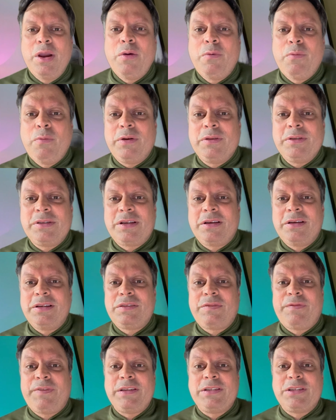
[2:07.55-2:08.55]
one size
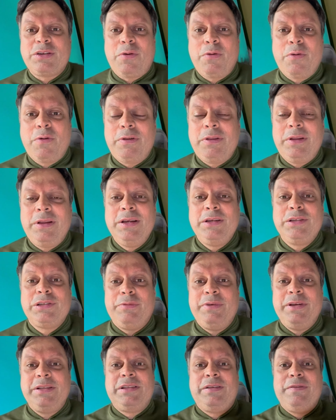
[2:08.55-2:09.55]
fits all,
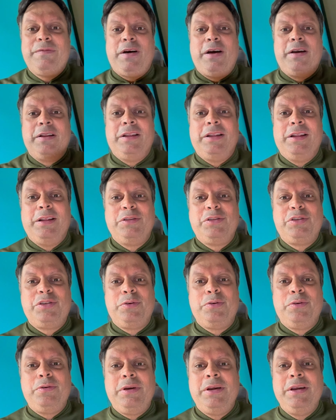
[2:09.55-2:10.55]
so it's divided in
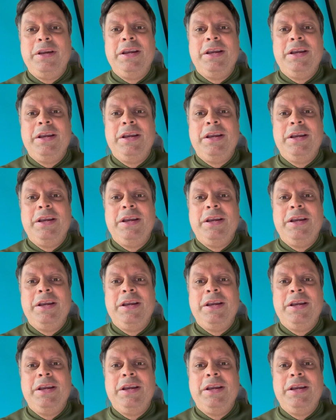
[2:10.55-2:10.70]
two.